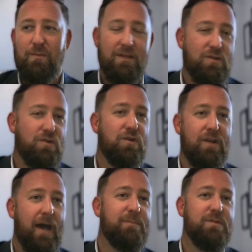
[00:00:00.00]
but you could
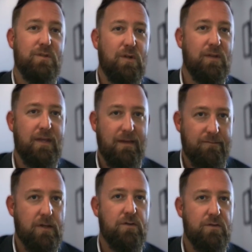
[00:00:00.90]
absolutely have
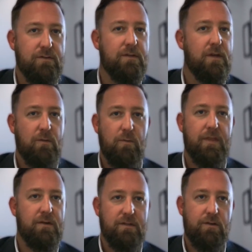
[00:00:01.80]
used,
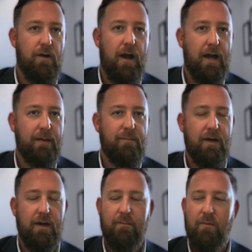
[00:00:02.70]
whether it's Scribe
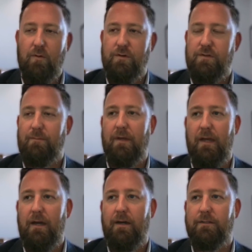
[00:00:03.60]
or something
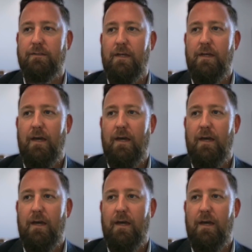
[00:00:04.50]
else.